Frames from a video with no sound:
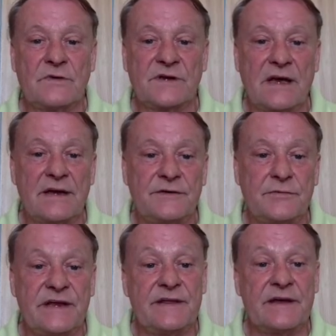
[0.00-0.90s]
And
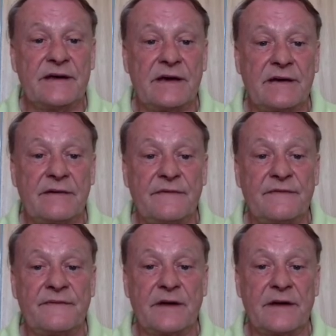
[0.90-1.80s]
we then have
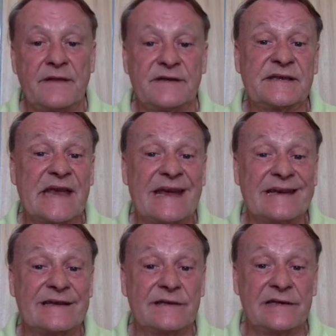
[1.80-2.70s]
the
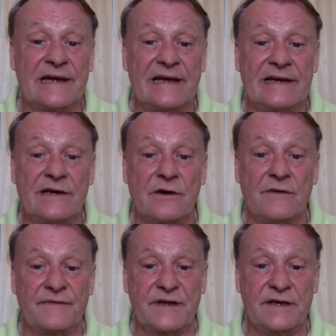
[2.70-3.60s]
second leg
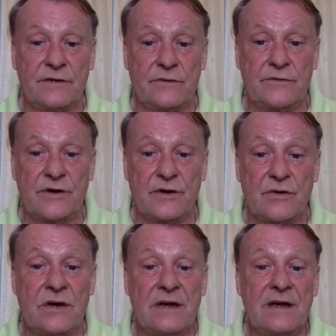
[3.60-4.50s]
of the
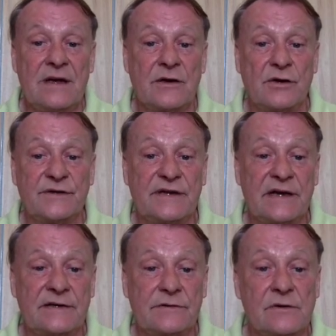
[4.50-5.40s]
Euro
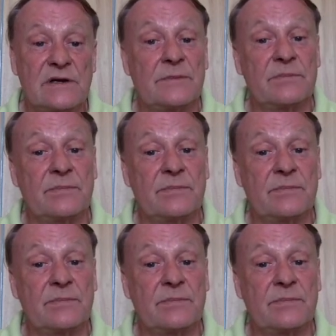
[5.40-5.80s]
Continental Club,